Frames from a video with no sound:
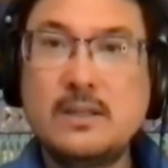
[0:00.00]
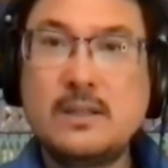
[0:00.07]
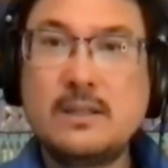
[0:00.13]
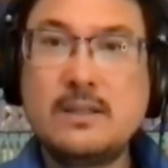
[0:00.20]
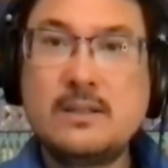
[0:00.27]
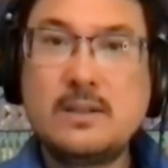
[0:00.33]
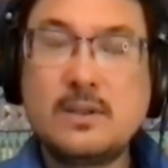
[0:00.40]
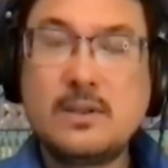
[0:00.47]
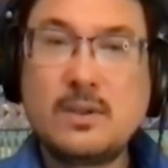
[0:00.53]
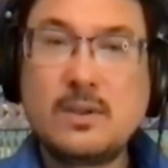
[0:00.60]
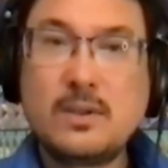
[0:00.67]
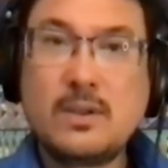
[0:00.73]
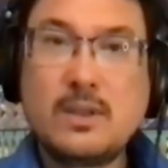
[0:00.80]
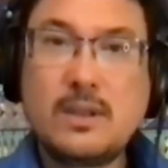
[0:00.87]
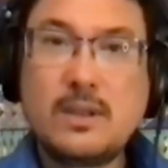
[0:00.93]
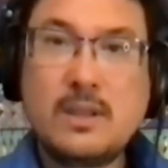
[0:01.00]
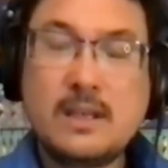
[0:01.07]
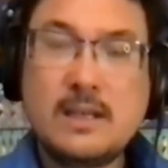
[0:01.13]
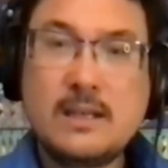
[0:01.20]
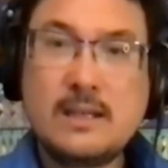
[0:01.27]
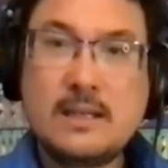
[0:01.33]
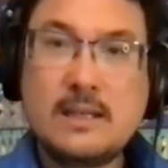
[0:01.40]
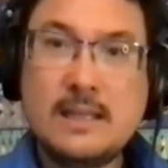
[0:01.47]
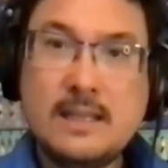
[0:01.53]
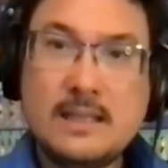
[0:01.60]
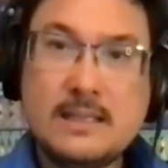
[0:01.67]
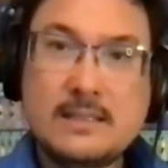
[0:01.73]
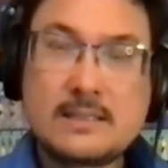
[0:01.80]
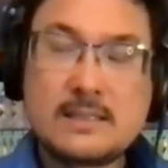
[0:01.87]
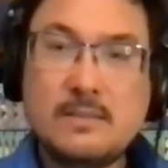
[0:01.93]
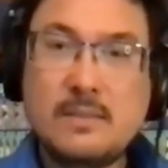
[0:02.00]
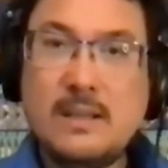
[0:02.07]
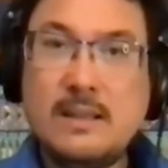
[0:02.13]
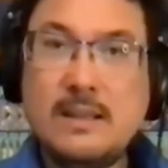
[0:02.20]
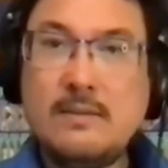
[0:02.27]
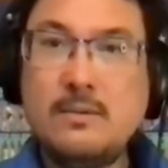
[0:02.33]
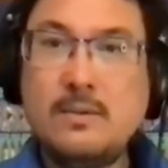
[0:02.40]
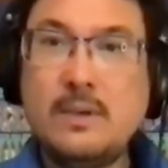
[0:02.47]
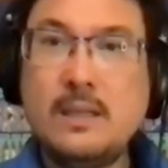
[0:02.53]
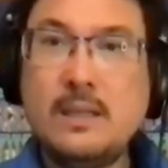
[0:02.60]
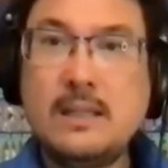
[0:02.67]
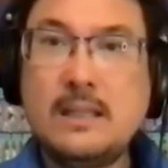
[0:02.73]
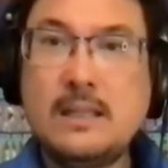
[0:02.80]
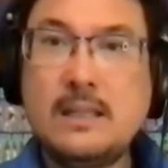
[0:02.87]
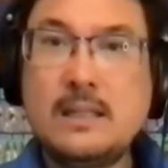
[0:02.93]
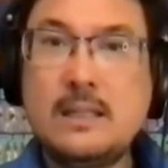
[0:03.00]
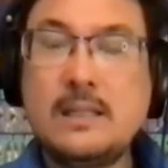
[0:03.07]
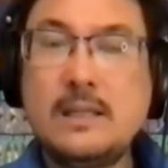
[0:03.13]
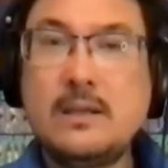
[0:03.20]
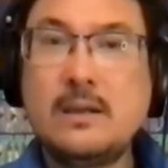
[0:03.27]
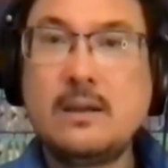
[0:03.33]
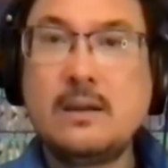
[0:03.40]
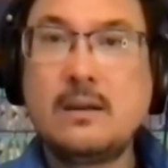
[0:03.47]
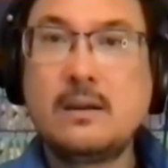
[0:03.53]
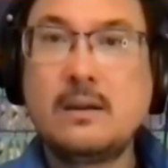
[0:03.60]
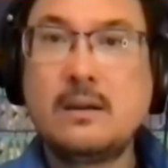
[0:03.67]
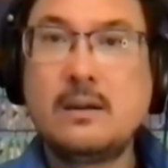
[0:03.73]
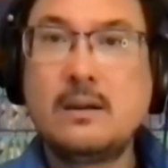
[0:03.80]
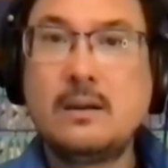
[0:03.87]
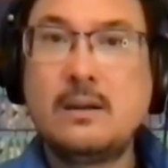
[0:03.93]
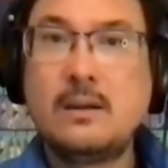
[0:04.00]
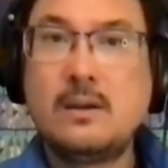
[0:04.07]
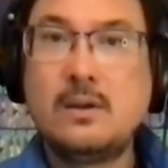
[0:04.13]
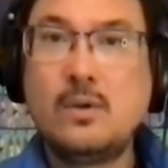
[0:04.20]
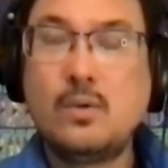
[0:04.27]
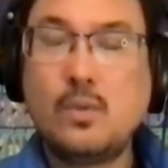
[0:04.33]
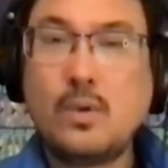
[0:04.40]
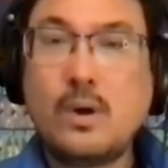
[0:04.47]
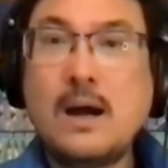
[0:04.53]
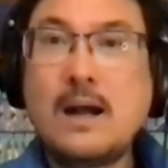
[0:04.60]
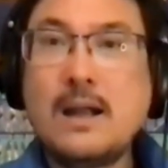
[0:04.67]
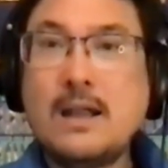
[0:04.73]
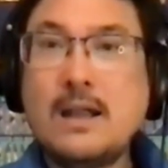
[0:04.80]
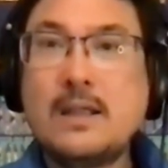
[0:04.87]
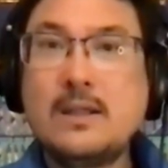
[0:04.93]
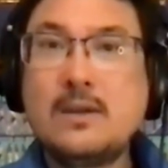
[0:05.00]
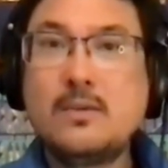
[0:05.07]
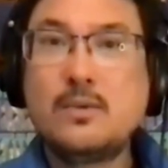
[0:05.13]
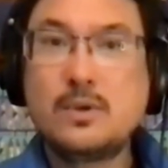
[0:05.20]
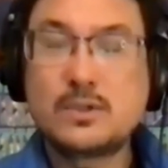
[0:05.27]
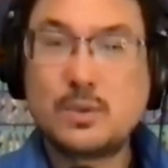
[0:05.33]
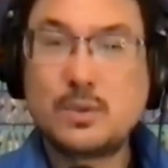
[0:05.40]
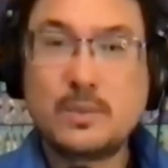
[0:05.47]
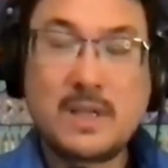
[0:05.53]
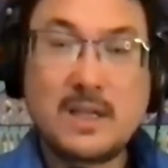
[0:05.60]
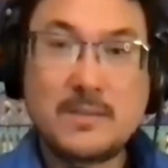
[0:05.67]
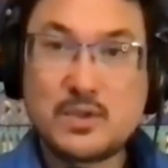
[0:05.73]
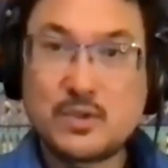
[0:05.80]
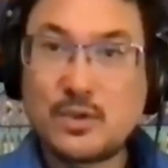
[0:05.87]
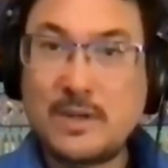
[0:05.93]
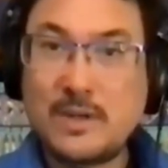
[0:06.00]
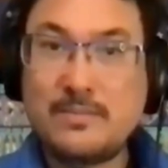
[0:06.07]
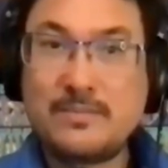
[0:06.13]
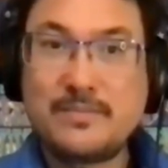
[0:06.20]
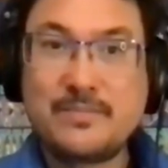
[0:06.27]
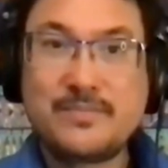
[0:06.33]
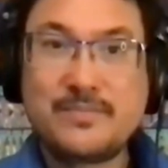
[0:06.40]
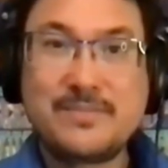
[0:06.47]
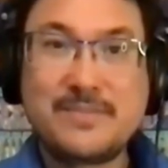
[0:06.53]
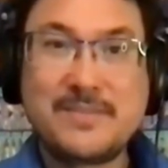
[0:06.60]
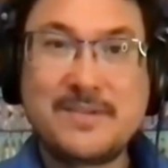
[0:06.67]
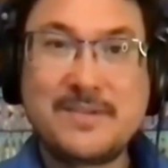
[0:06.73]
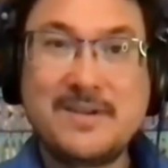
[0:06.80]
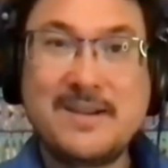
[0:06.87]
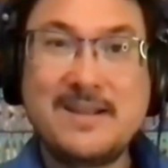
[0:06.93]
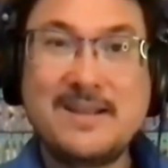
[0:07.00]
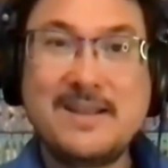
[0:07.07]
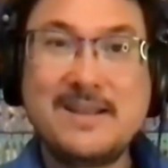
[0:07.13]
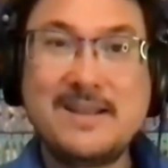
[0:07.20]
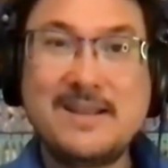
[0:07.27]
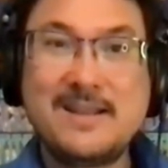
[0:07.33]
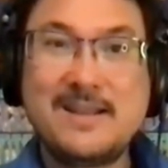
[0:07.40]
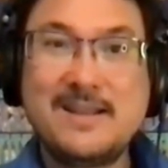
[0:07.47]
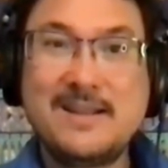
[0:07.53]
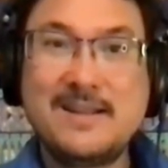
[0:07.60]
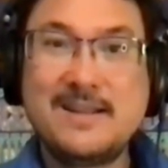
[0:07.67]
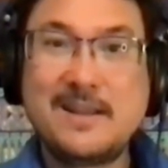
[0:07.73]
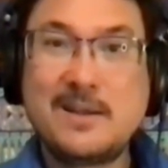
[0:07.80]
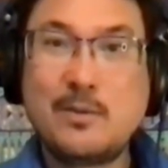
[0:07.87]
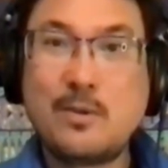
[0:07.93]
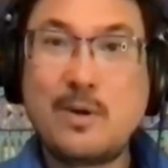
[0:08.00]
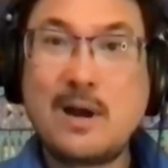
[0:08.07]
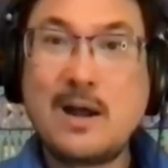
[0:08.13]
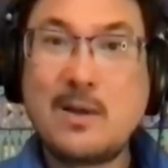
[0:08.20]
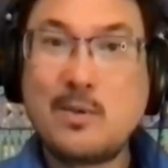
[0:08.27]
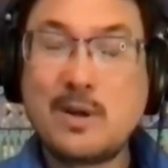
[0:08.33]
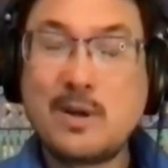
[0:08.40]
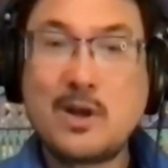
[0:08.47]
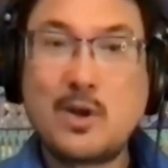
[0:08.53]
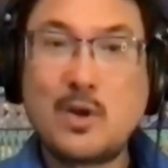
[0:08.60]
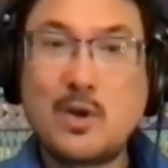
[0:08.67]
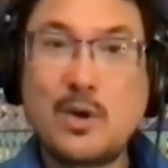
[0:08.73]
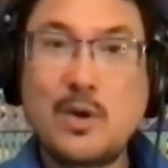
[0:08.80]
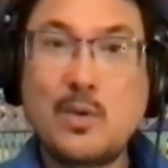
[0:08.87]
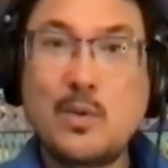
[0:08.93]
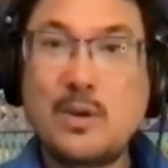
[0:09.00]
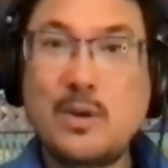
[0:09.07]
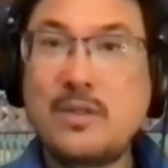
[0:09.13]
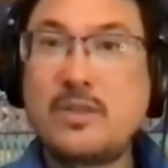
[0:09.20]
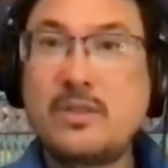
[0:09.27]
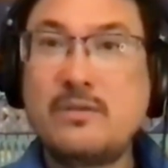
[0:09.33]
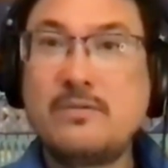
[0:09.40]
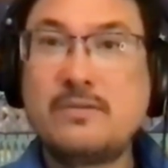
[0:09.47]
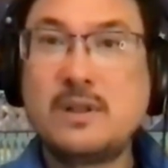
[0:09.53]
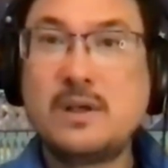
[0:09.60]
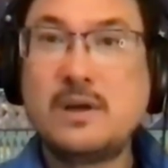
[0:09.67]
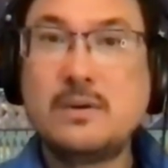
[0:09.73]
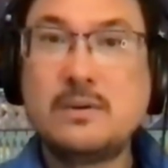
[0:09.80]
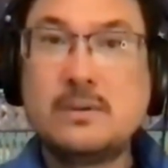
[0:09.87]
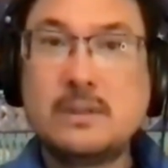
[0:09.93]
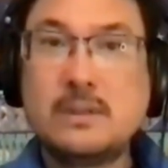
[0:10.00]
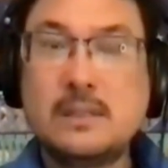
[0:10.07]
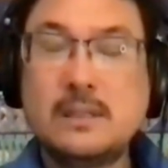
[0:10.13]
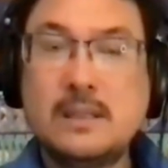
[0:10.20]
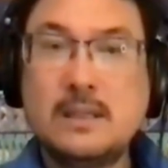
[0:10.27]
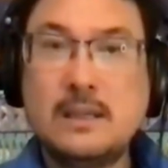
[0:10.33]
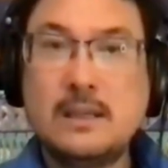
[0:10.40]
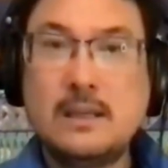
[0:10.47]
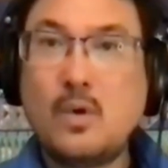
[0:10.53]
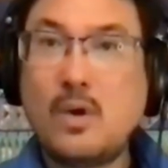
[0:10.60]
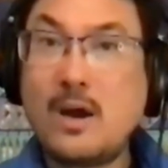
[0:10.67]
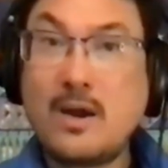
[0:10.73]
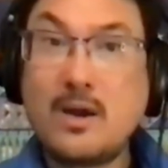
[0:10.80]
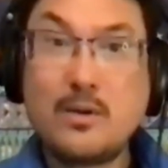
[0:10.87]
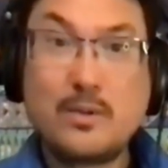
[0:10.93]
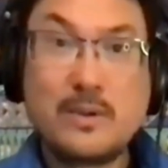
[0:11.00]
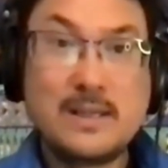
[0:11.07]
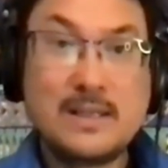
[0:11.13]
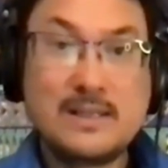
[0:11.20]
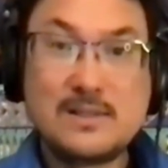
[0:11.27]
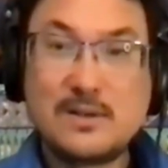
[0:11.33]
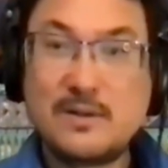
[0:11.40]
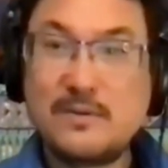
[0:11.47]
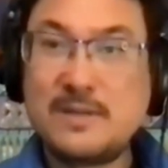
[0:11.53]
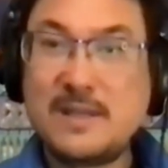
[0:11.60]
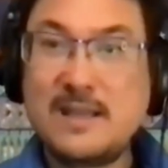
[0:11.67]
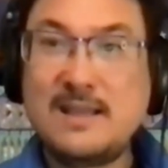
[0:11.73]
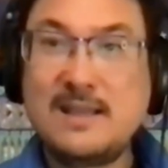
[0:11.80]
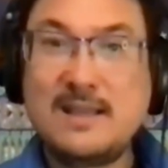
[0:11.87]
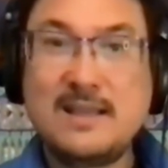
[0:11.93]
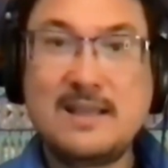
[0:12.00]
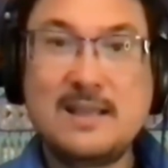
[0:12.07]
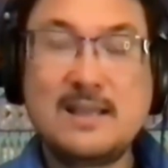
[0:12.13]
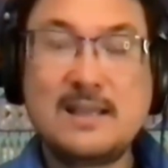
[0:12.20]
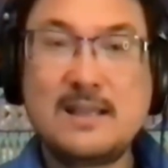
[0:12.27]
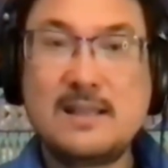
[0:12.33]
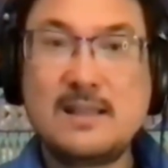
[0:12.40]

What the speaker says: then it needs to be really clear why we're swimming upstream, right? Like, why we're not going with the flow. Why are we sort of taking